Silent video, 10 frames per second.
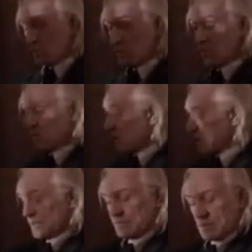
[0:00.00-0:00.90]
a wise
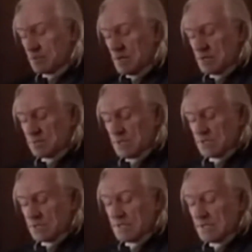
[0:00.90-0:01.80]
policy, a wise
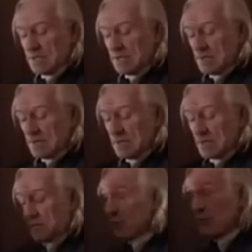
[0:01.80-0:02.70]
policy.
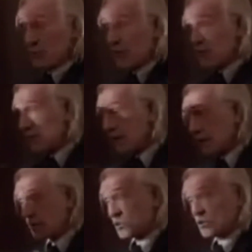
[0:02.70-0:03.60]
But if you did, I
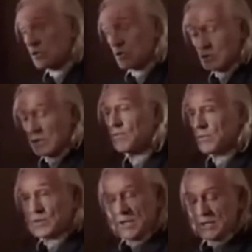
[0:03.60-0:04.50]
can assure you,
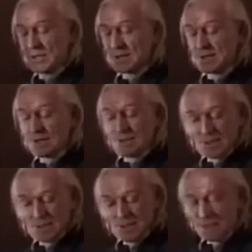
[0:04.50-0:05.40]
if you did,
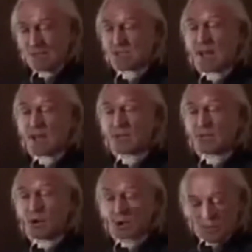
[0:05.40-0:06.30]
that the sight
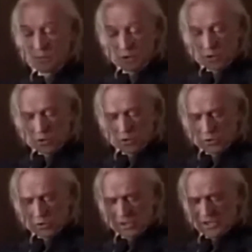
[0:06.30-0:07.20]
of royalty would cause
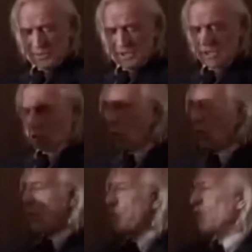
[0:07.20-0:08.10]
you to dismiss
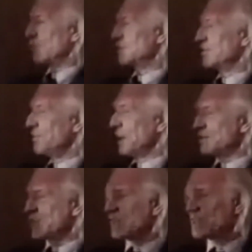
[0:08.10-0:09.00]
all thoughts of
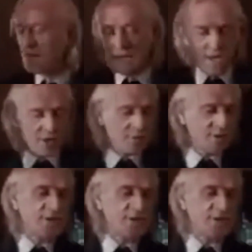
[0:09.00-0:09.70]
bloodshed, wow. and you would